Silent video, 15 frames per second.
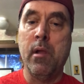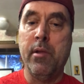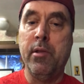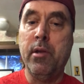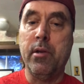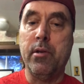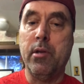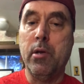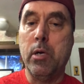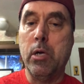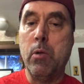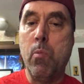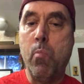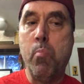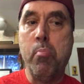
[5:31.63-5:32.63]
You can do
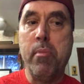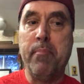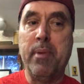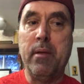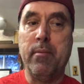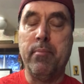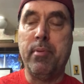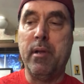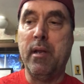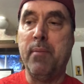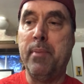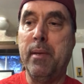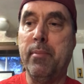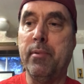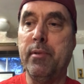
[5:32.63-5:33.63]
it, and people, plenty of
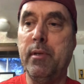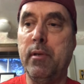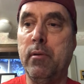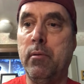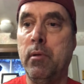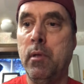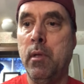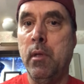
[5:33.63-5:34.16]
people do.